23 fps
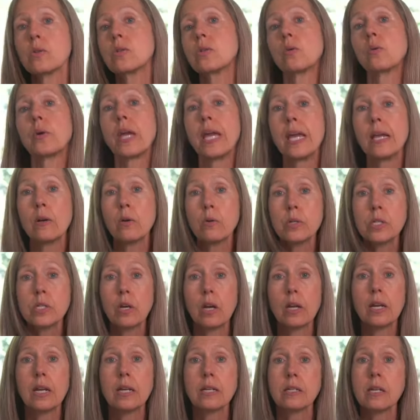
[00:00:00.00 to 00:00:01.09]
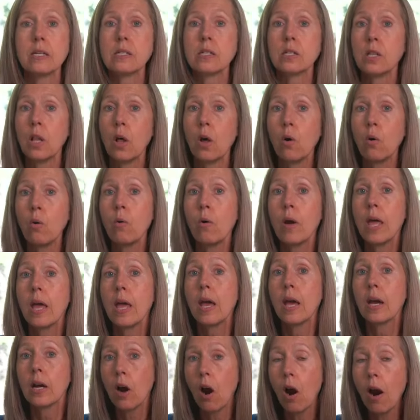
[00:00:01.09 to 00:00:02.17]
So keto is good because it's low
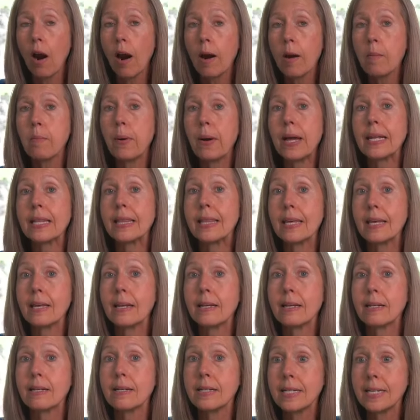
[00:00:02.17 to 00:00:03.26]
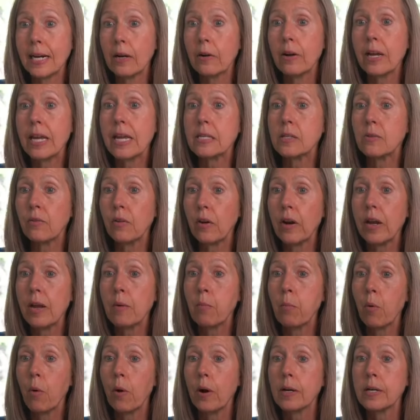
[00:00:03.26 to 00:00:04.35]
carb, but the dairy is very
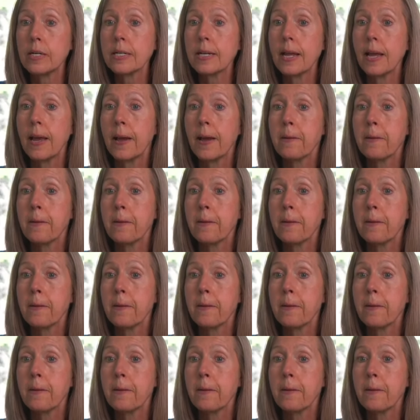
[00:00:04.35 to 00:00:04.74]
important.